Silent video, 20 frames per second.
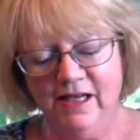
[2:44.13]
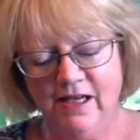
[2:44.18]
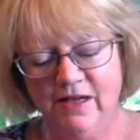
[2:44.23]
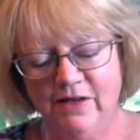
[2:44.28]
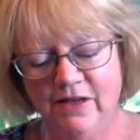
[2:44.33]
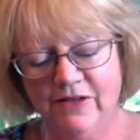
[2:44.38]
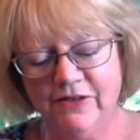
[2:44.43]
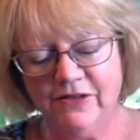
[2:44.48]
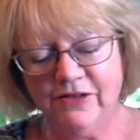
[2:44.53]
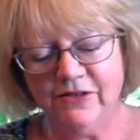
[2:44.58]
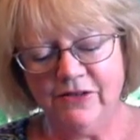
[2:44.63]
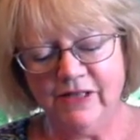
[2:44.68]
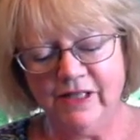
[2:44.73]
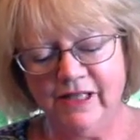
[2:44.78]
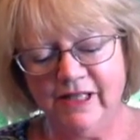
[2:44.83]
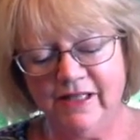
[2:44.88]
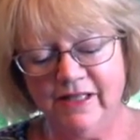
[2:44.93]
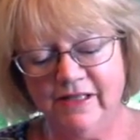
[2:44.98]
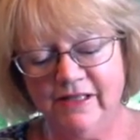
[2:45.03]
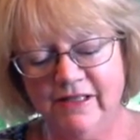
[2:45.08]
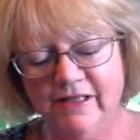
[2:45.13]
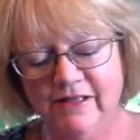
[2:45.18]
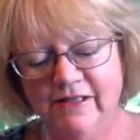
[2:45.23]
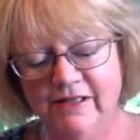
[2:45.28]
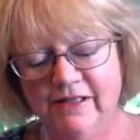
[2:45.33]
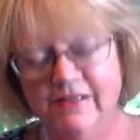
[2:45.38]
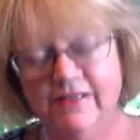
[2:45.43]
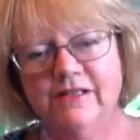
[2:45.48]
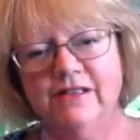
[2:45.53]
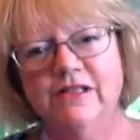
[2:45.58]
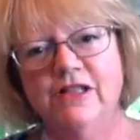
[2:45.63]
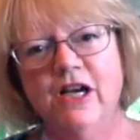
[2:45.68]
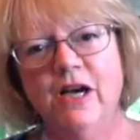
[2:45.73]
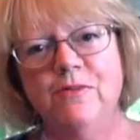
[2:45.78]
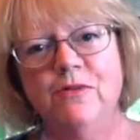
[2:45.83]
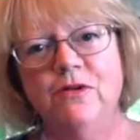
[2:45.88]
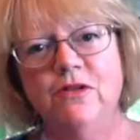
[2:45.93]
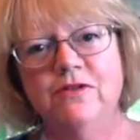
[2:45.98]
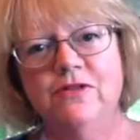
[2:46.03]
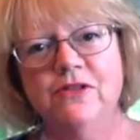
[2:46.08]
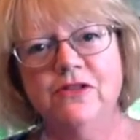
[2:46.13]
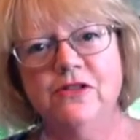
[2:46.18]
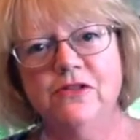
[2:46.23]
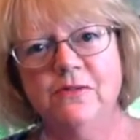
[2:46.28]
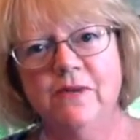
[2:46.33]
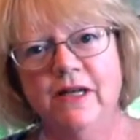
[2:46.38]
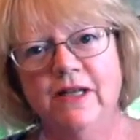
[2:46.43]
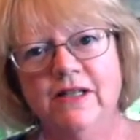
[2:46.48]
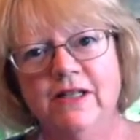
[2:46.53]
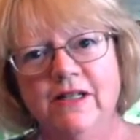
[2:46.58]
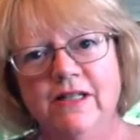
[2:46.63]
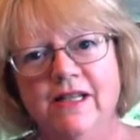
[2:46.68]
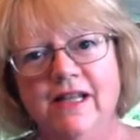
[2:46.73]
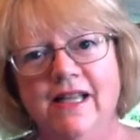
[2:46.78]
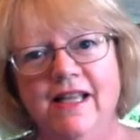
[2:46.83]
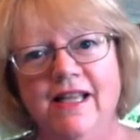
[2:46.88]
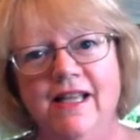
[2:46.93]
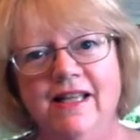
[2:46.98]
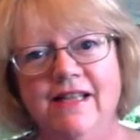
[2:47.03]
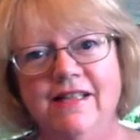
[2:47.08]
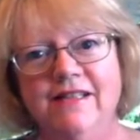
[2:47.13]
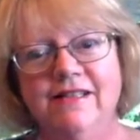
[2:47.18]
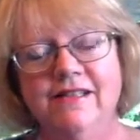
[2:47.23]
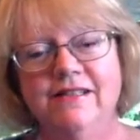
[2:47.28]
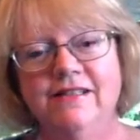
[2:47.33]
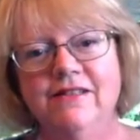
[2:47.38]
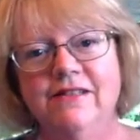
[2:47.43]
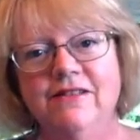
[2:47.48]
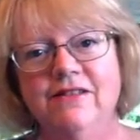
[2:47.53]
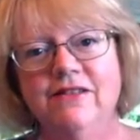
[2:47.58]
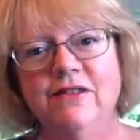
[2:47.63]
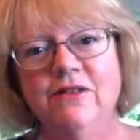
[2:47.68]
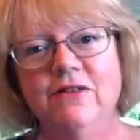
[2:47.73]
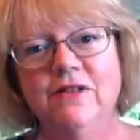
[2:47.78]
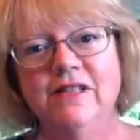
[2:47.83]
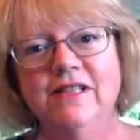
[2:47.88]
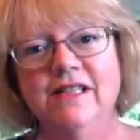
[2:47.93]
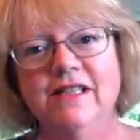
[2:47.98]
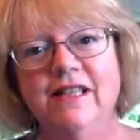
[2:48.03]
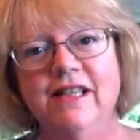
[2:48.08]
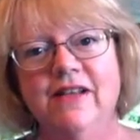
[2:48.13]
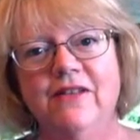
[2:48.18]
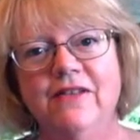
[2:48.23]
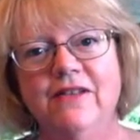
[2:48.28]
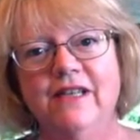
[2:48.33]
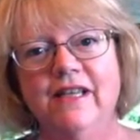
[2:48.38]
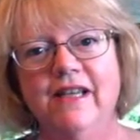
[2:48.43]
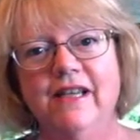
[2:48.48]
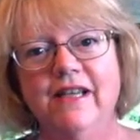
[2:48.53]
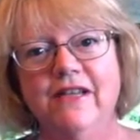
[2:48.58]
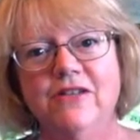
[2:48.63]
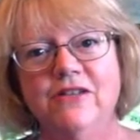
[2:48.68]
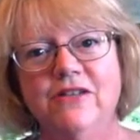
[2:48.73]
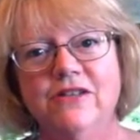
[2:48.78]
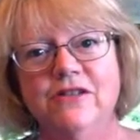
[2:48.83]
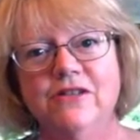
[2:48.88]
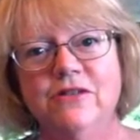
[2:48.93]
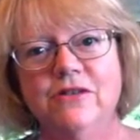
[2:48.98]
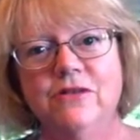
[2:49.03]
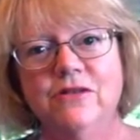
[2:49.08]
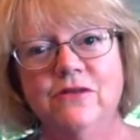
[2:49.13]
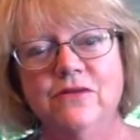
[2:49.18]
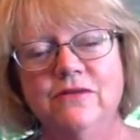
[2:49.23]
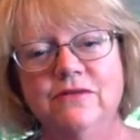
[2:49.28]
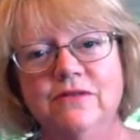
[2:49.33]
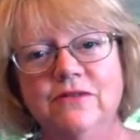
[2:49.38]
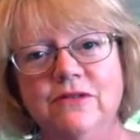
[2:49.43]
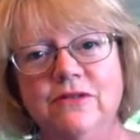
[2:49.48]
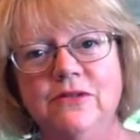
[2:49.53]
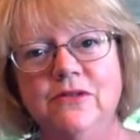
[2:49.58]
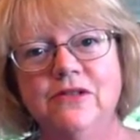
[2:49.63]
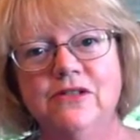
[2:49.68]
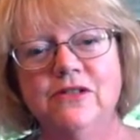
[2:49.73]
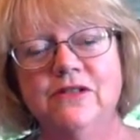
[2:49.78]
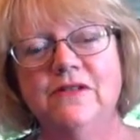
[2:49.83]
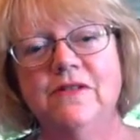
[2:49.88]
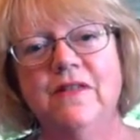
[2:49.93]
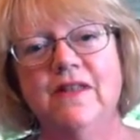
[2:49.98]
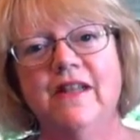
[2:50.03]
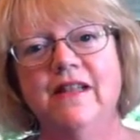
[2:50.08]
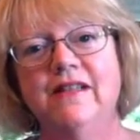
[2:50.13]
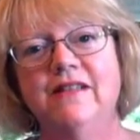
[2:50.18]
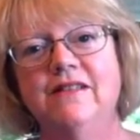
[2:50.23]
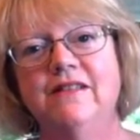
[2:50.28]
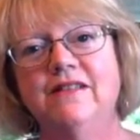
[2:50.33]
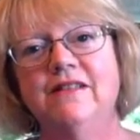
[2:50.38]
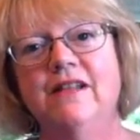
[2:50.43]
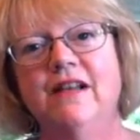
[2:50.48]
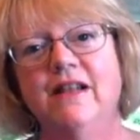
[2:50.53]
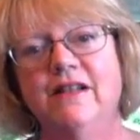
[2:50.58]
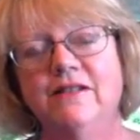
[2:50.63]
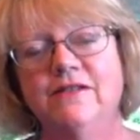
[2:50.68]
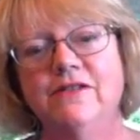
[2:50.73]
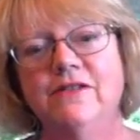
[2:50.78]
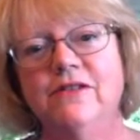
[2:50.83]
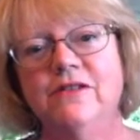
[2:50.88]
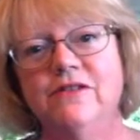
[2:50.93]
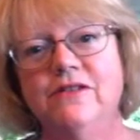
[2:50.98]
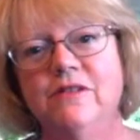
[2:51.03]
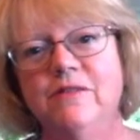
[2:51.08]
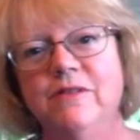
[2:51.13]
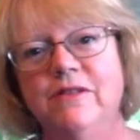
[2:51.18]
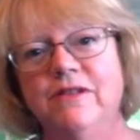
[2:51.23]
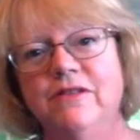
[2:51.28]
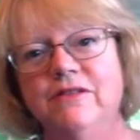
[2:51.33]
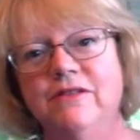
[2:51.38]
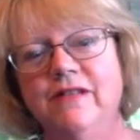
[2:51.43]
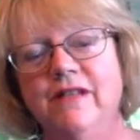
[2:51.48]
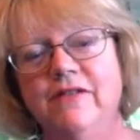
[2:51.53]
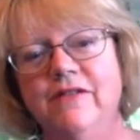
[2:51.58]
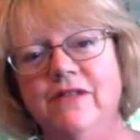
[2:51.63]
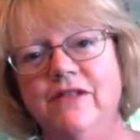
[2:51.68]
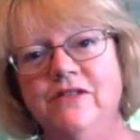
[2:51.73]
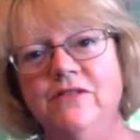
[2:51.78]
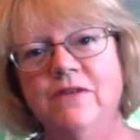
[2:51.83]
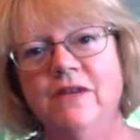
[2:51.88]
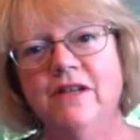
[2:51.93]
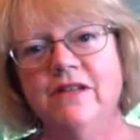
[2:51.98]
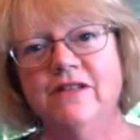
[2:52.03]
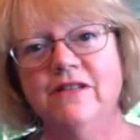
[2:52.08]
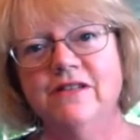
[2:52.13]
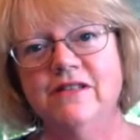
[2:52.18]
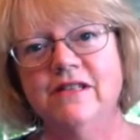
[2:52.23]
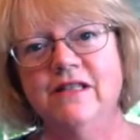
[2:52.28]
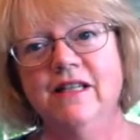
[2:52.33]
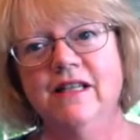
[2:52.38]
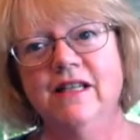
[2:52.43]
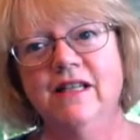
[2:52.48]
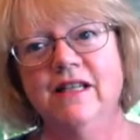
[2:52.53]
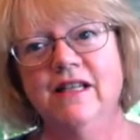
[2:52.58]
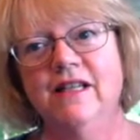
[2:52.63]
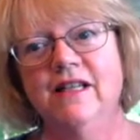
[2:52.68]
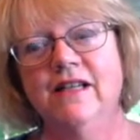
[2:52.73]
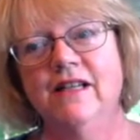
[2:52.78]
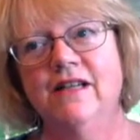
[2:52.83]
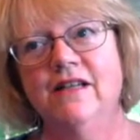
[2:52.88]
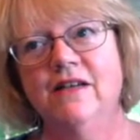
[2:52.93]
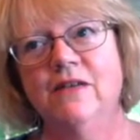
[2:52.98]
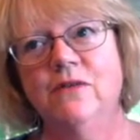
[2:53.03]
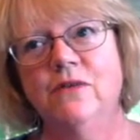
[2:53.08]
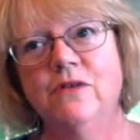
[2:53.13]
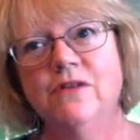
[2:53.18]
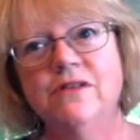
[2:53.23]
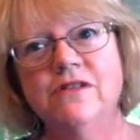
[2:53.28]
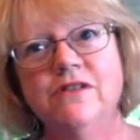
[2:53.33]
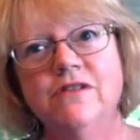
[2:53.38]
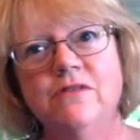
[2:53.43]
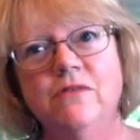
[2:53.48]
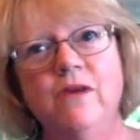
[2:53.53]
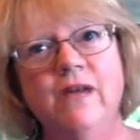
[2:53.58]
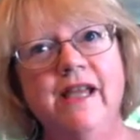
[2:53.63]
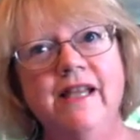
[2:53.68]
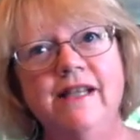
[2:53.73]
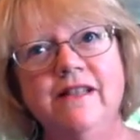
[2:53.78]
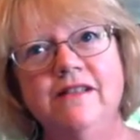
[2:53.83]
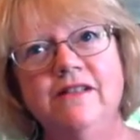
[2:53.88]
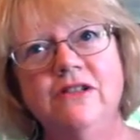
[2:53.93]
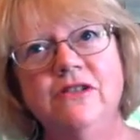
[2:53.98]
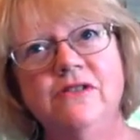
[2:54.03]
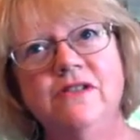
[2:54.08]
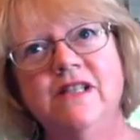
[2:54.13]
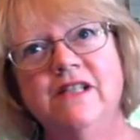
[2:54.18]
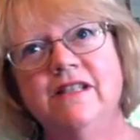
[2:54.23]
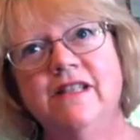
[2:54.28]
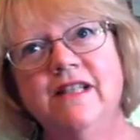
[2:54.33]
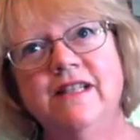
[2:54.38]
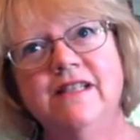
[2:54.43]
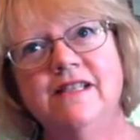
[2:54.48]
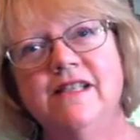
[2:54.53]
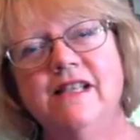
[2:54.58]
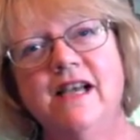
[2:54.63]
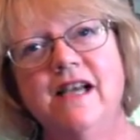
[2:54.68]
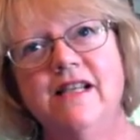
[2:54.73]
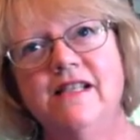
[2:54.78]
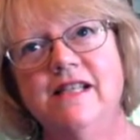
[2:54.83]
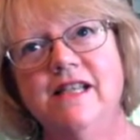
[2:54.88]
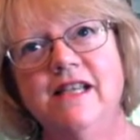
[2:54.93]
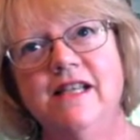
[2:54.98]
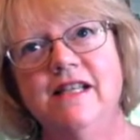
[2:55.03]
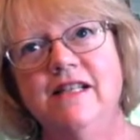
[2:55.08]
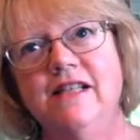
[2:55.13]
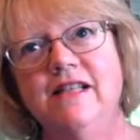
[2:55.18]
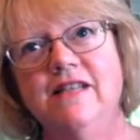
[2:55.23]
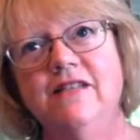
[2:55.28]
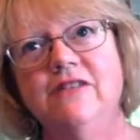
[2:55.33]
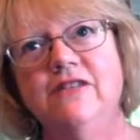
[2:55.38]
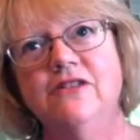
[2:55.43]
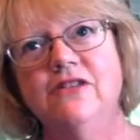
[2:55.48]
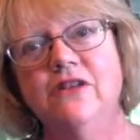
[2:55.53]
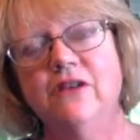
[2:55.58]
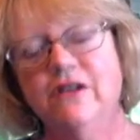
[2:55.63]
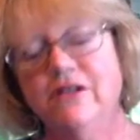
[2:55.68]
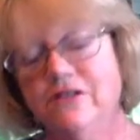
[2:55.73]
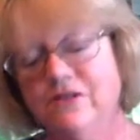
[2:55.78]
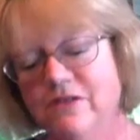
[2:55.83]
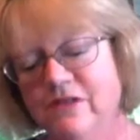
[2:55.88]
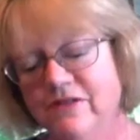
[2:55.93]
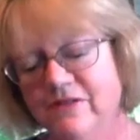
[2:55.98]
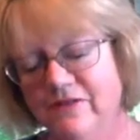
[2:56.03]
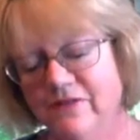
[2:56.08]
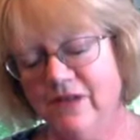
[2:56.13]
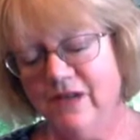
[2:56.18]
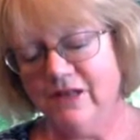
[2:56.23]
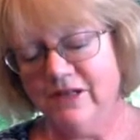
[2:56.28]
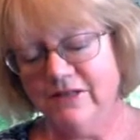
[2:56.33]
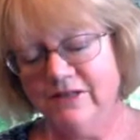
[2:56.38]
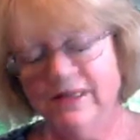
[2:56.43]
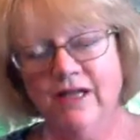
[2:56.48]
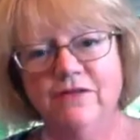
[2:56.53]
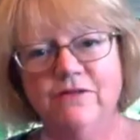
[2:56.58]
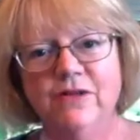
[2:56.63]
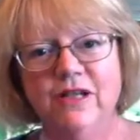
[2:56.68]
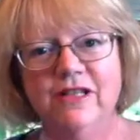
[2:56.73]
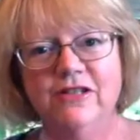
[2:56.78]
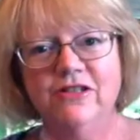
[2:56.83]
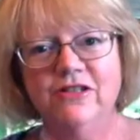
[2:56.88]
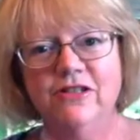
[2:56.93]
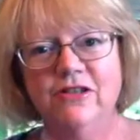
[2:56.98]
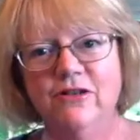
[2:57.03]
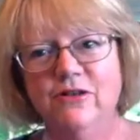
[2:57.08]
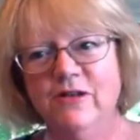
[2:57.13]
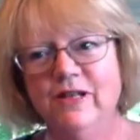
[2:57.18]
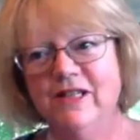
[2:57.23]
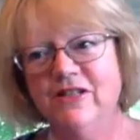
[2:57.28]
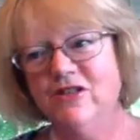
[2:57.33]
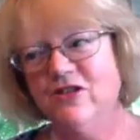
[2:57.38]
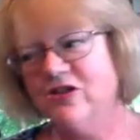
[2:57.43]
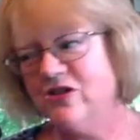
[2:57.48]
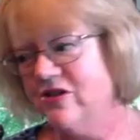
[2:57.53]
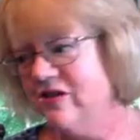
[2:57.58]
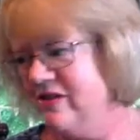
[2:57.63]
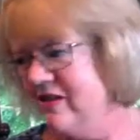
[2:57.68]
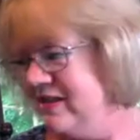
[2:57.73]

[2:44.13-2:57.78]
I was looking at the stopover sweater and noticing how the gauge is so looser than a lot of your typical heavy sweaters. A worsted weight using like a size 8 needle, so I sort of followed that ratio-ish.